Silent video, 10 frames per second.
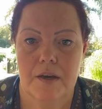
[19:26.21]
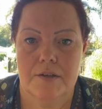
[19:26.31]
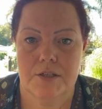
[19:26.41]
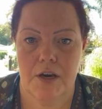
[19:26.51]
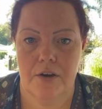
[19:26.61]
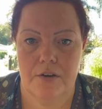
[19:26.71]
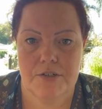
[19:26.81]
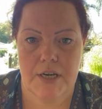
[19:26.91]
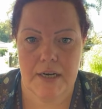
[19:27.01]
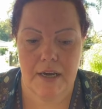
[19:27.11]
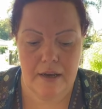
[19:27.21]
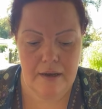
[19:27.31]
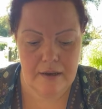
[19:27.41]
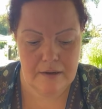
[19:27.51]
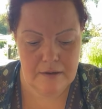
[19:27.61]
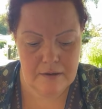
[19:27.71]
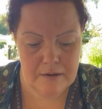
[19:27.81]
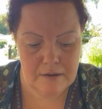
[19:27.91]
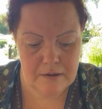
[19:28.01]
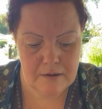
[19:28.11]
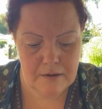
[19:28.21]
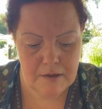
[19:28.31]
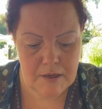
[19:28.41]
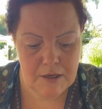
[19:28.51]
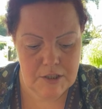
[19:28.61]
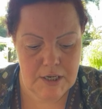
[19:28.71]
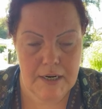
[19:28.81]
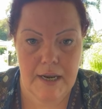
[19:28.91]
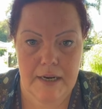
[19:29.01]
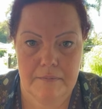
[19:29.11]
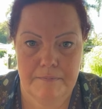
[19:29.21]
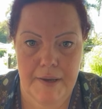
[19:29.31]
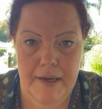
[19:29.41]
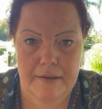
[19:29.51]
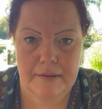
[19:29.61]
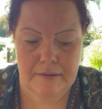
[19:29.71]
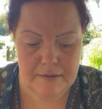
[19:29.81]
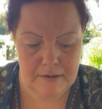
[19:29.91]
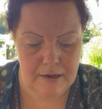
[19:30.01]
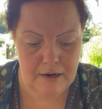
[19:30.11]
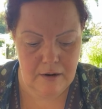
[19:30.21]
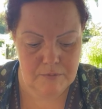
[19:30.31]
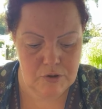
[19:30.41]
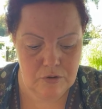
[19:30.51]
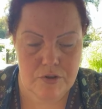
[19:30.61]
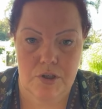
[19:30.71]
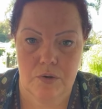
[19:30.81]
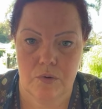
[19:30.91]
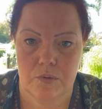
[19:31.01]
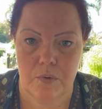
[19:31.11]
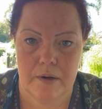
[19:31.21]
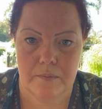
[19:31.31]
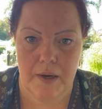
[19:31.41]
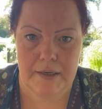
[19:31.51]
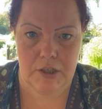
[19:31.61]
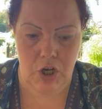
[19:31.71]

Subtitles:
So Jenna and Ben, and I'm sure Sue would want one.